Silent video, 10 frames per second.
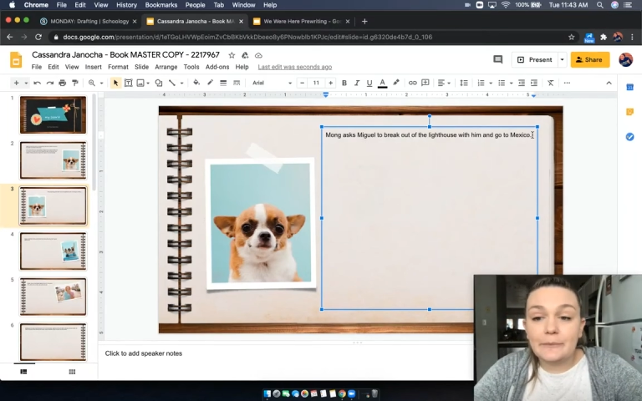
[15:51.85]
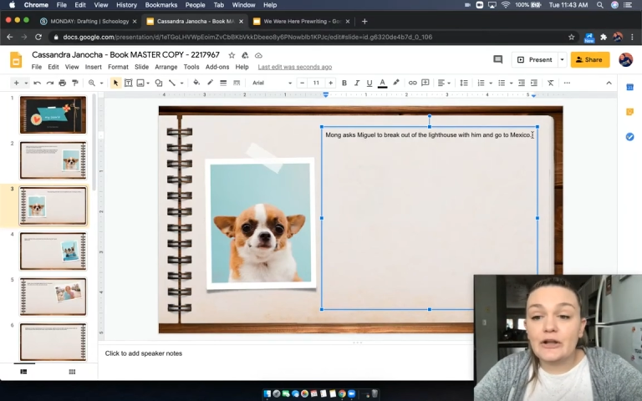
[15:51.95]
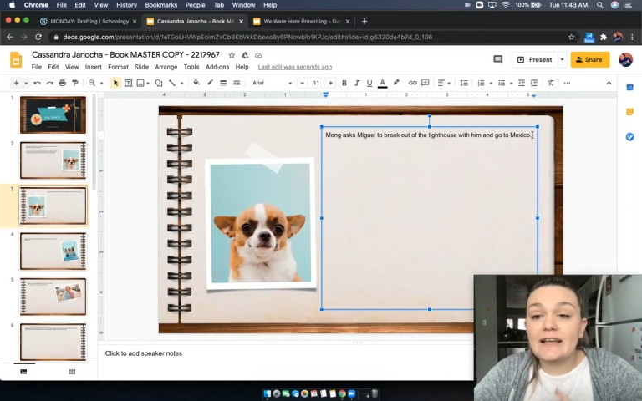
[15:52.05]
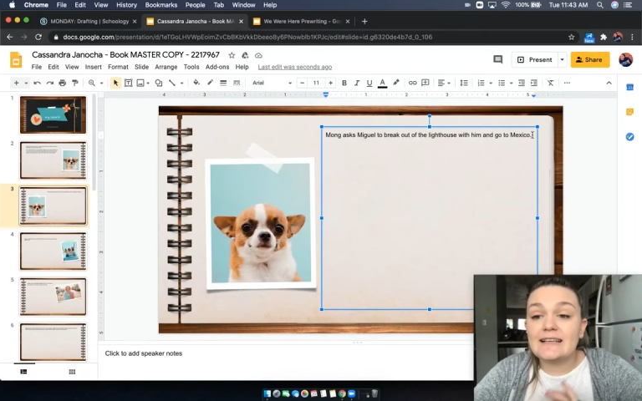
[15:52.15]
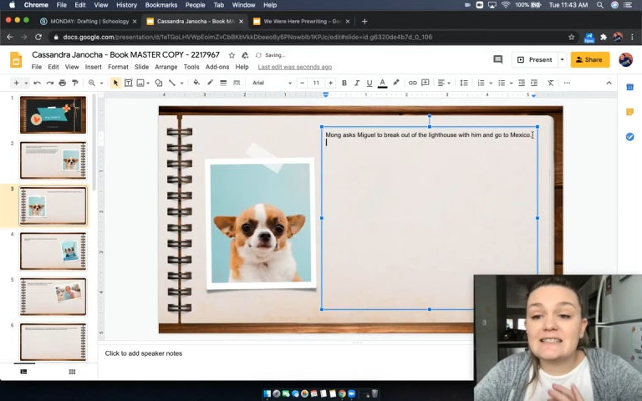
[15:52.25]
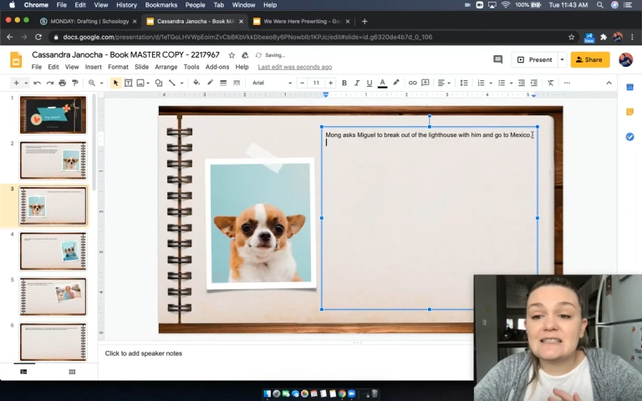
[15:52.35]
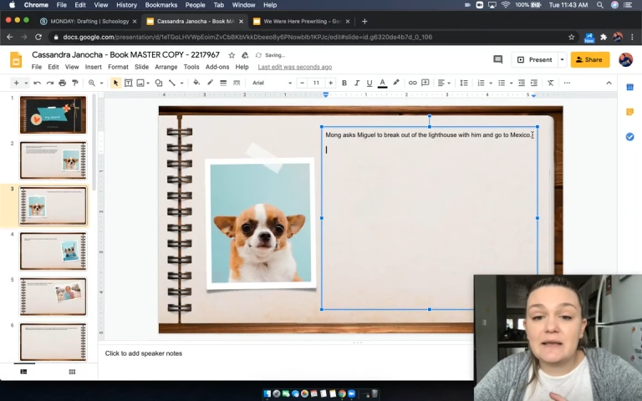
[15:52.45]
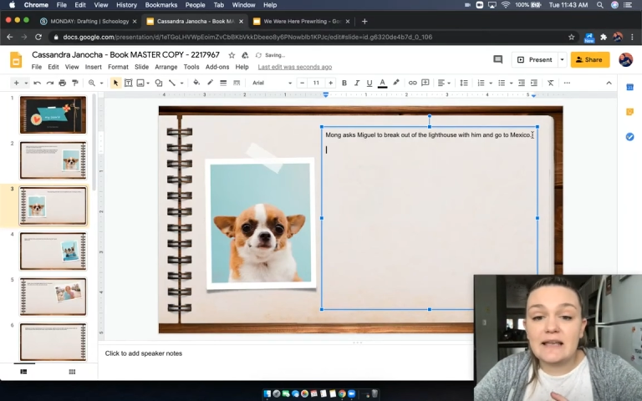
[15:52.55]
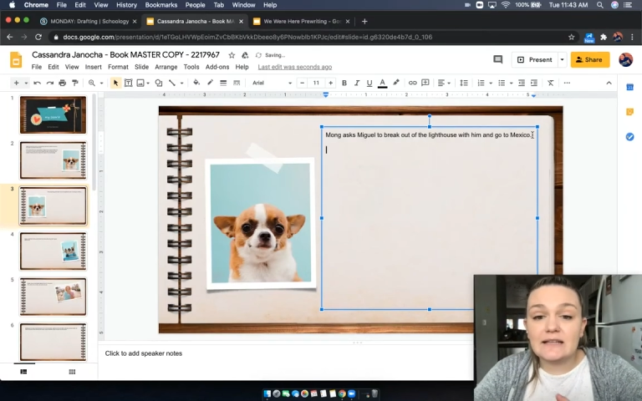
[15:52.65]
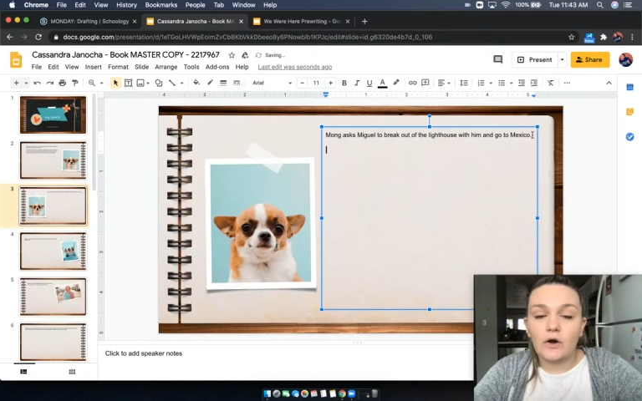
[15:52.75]
I'm going to
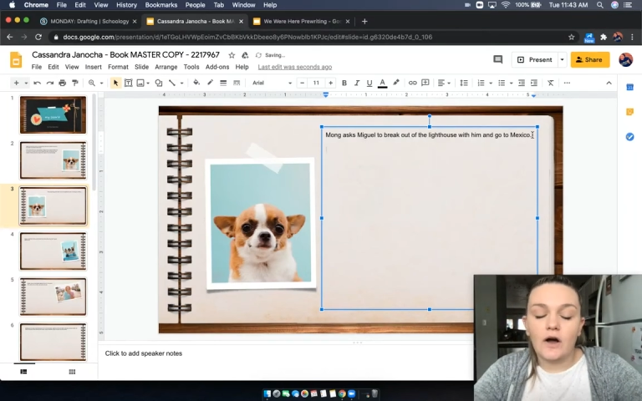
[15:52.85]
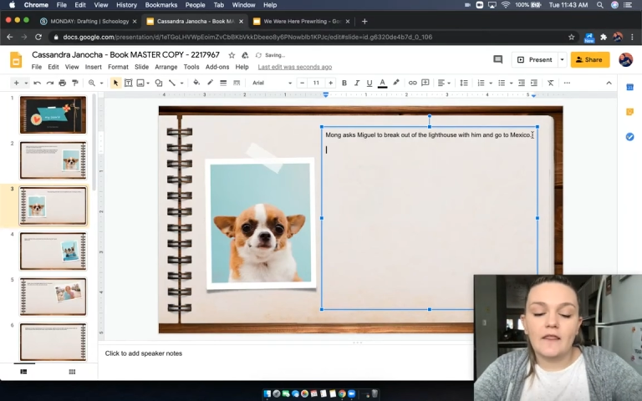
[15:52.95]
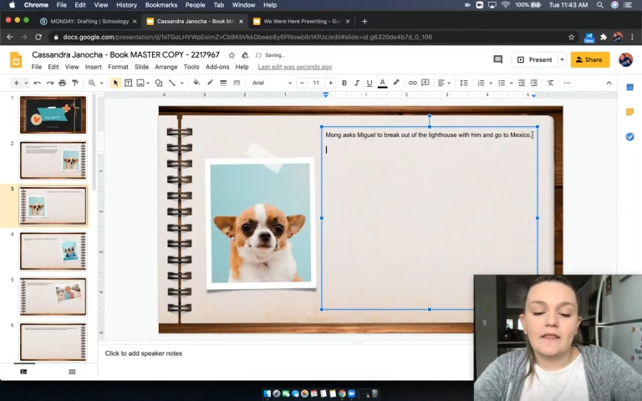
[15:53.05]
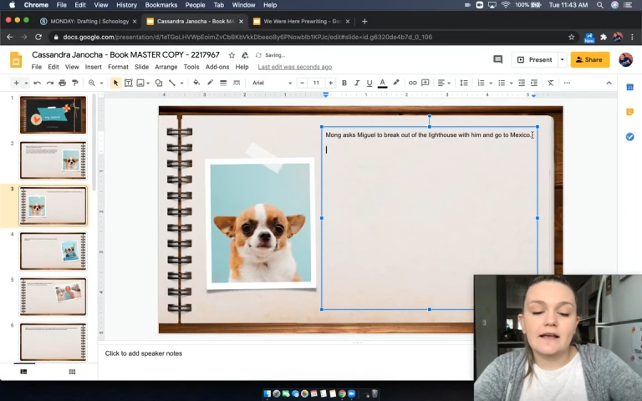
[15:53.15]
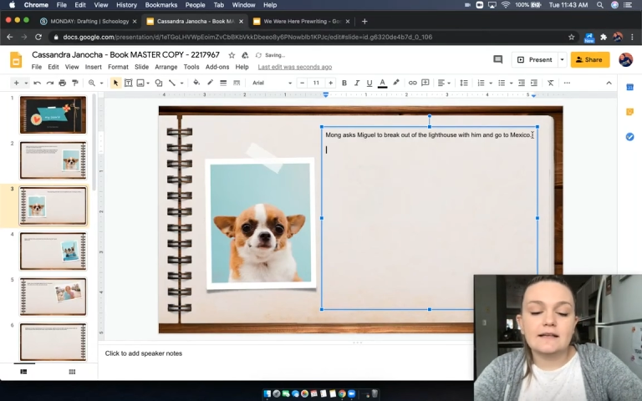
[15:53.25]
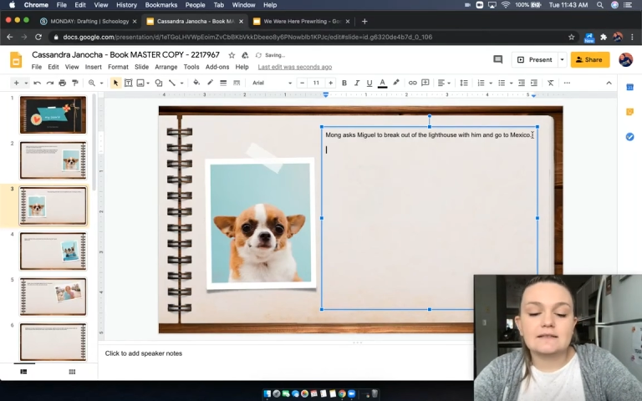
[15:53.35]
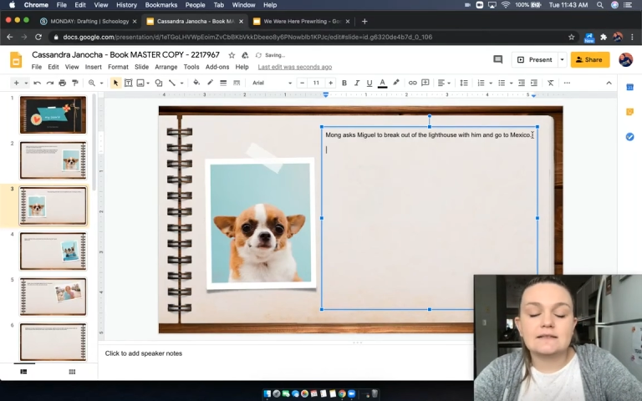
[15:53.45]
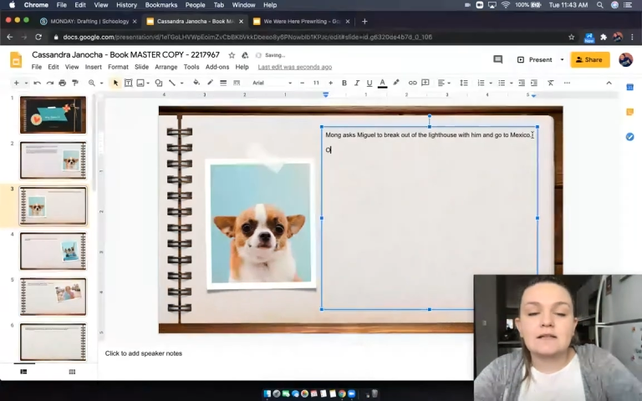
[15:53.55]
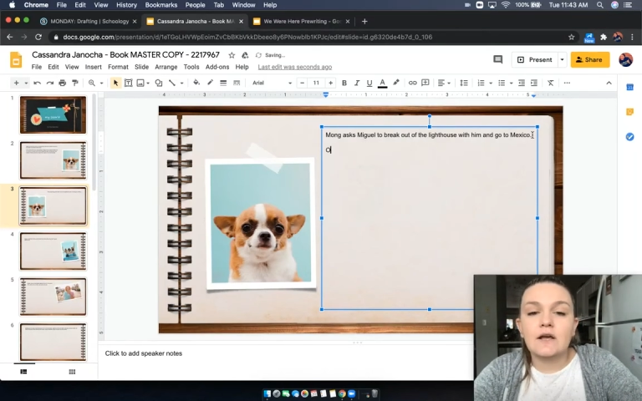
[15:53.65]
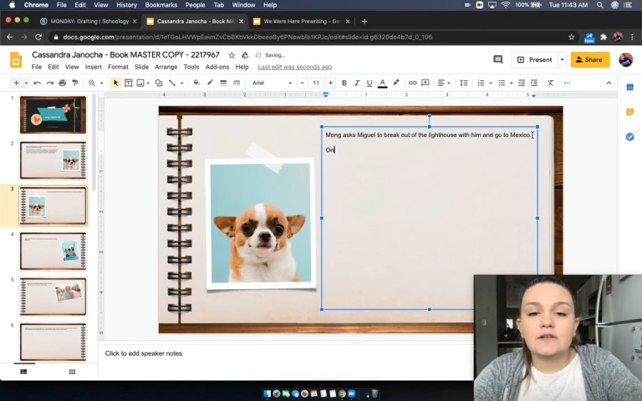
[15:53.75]
expand on this.